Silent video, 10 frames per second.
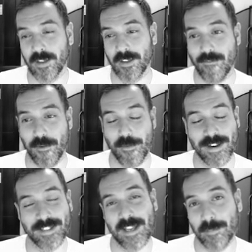if you
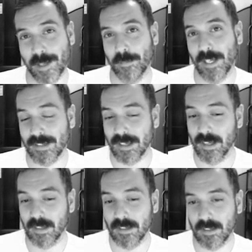want to send me a
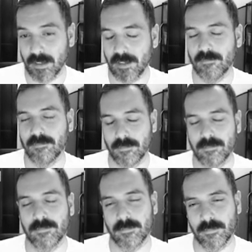pizza,
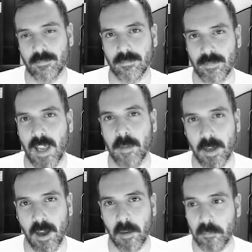hit
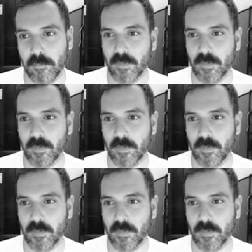me up.